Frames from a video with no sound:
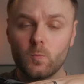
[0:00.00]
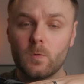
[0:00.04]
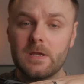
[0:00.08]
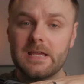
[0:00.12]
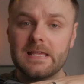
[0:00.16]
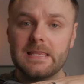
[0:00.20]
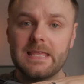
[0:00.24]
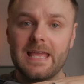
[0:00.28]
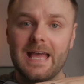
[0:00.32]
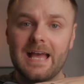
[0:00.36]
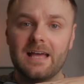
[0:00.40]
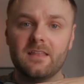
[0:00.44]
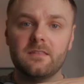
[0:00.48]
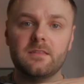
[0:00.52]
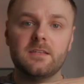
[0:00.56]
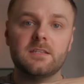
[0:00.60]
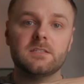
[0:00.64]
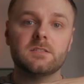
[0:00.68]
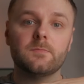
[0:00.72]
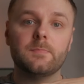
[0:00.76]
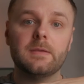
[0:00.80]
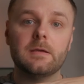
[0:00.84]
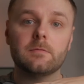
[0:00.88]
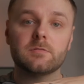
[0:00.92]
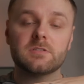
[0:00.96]
really handy
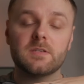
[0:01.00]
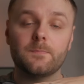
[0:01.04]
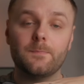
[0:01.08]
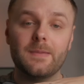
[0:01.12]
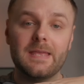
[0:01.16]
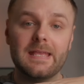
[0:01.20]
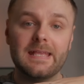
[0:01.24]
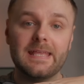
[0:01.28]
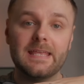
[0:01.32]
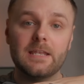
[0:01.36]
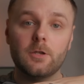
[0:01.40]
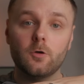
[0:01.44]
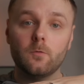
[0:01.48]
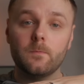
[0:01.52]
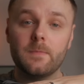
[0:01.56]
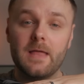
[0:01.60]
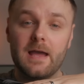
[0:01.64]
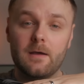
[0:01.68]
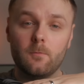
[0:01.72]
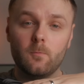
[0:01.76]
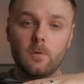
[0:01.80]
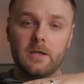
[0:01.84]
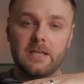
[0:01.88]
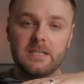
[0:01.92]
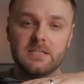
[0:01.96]
to be able to pick it up
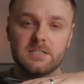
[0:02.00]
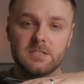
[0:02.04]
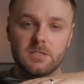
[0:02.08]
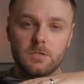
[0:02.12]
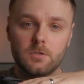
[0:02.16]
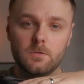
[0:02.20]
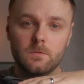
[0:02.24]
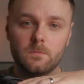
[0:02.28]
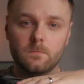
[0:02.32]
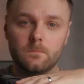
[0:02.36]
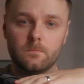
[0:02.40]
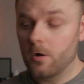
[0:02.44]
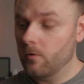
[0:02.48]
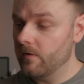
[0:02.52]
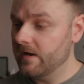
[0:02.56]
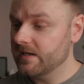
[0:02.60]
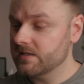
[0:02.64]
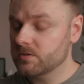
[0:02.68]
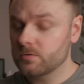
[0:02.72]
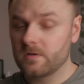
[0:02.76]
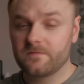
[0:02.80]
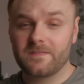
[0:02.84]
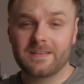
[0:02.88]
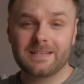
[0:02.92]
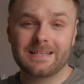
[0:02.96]
that way too. All right,
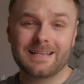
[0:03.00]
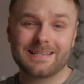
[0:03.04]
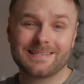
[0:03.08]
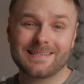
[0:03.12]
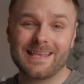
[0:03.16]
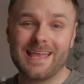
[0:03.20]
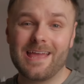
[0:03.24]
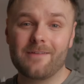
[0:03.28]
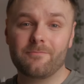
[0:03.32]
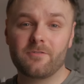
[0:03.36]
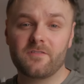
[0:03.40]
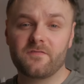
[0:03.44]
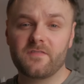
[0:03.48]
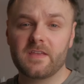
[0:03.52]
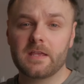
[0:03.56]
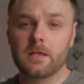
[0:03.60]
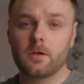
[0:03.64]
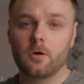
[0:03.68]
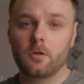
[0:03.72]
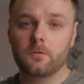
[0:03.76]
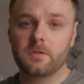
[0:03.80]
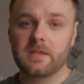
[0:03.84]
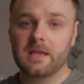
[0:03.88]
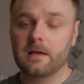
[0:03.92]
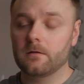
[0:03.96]
so I think that's
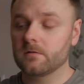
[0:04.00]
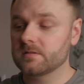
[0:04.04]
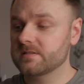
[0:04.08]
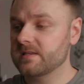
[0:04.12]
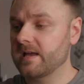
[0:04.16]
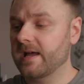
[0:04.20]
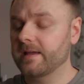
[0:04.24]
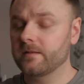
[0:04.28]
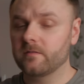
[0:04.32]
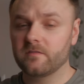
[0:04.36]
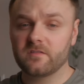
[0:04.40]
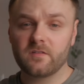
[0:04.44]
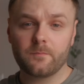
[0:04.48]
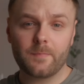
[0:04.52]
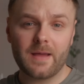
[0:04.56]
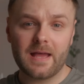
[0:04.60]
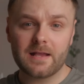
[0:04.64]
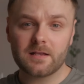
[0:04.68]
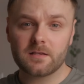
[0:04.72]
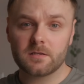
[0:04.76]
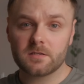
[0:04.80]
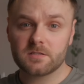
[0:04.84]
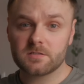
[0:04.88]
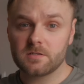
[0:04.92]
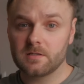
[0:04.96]
everything on the outside of the
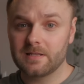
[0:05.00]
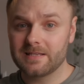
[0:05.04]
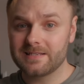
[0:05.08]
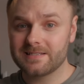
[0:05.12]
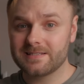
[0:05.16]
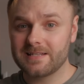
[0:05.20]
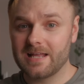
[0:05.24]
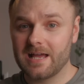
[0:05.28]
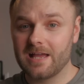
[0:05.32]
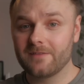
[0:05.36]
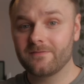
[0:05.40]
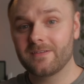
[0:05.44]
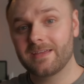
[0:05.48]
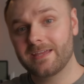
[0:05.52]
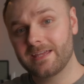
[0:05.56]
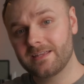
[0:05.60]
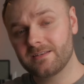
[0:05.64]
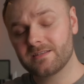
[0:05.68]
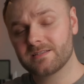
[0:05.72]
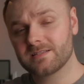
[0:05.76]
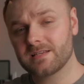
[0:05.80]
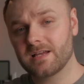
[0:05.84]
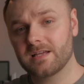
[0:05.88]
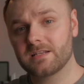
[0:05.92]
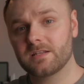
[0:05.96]
bag. So let's dive
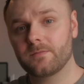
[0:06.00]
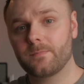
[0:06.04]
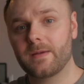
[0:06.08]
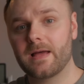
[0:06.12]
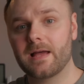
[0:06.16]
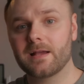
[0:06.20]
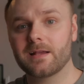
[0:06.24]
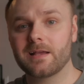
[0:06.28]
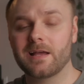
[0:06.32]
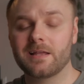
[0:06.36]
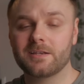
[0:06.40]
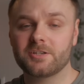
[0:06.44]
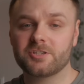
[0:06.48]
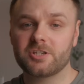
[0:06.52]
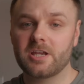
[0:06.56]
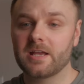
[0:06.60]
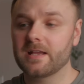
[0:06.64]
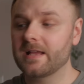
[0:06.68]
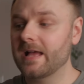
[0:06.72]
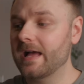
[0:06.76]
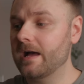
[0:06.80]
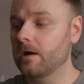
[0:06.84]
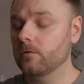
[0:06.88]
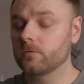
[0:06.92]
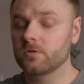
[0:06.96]
inside the bag and
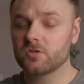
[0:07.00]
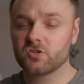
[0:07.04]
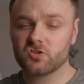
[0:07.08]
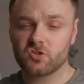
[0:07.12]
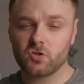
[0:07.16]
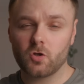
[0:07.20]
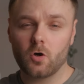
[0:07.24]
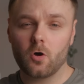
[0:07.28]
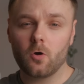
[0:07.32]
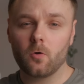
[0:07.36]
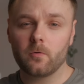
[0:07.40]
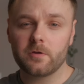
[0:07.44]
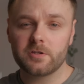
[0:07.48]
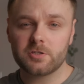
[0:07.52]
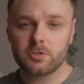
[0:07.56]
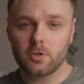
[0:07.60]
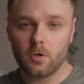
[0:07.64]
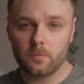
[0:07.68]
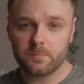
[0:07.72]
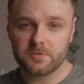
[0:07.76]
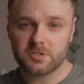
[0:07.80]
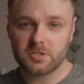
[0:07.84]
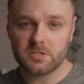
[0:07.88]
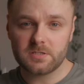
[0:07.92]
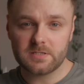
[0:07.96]
check out the storage
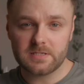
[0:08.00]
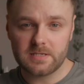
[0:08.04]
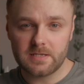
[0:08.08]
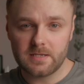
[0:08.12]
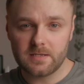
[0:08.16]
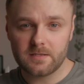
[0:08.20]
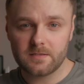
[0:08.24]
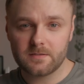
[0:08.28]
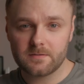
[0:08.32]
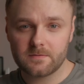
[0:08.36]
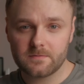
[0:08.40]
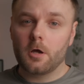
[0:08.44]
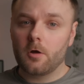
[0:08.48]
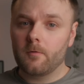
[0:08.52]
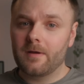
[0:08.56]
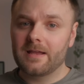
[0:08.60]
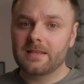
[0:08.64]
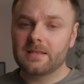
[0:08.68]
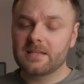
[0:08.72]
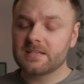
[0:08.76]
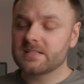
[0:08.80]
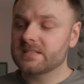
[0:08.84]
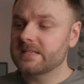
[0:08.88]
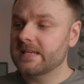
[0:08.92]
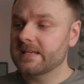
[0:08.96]
options here. All right,
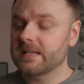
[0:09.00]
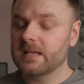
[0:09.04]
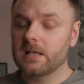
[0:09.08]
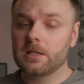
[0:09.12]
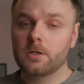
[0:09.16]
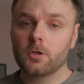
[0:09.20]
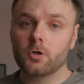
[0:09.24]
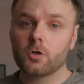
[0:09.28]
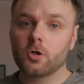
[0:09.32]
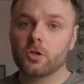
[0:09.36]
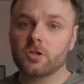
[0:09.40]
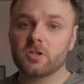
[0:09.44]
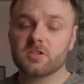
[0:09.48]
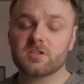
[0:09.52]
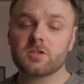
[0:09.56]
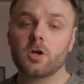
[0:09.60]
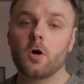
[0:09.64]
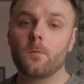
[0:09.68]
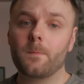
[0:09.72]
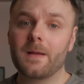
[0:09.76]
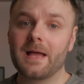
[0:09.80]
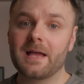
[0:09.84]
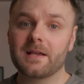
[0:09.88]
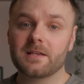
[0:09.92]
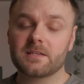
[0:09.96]
let's take a look at the
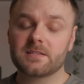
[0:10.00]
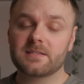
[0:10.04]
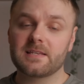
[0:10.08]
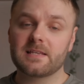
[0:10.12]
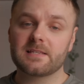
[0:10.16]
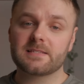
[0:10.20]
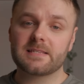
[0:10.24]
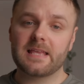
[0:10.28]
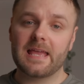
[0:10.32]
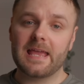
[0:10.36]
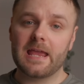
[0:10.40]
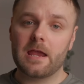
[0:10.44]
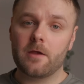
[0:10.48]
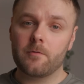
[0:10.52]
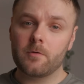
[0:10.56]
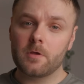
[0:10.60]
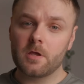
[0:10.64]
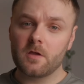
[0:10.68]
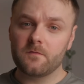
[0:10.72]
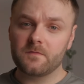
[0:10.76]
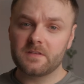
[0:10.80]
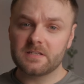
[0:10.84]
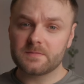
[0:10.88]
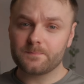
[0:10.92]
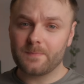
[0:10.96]
top access area
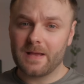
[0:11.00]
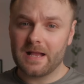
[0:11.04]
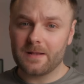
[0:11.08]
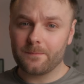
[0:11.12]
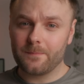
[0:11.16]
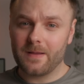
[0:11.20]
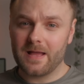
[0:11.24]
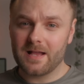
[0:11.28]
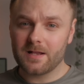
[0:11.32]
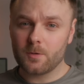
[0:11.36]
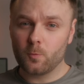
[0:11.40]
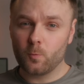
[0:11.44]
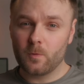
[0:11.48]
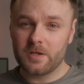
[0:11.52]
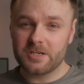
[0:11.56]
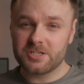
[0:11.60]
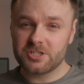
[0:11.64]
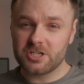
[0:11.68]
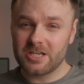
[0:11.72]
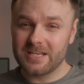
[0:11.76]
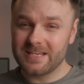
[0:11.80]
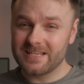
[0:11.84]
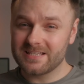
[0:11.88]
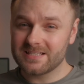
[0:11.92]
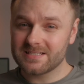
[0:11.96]
of this backpack,
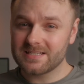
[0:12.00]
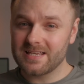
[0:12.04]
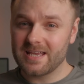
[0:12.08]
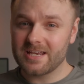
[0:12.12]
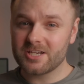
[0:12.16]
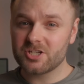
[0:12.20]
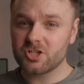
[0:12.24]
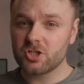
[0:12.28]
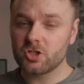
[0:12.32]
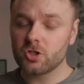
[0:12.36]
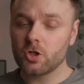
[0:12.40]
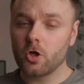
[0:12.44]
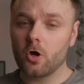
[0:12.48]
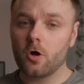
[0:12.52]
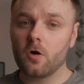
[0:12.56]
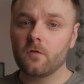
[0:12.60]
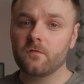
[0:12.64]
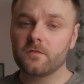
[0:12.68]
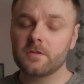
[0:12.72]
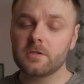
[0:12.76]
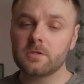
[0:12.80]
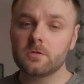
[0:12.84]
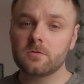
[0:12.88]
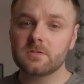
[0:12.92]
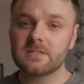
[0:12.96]
which is sectioned
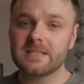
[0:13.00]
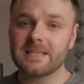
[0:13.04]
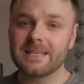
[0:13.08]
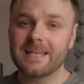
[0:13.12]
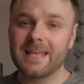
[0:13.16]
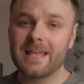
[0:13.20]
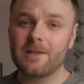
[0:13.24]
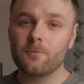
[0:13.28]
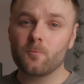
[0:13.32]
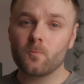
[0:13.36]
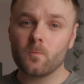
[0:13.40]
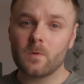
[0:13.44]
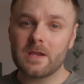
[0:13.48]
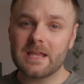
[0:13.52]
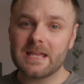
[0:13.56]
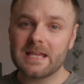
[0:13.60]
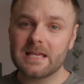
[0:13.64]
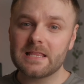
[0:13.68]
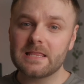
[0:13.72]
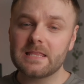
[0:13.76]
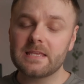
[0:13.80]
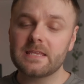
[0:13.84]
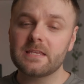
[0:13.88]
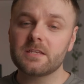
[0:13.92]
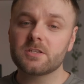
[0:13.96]
off using a
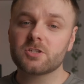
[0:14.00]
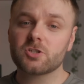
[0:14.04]
really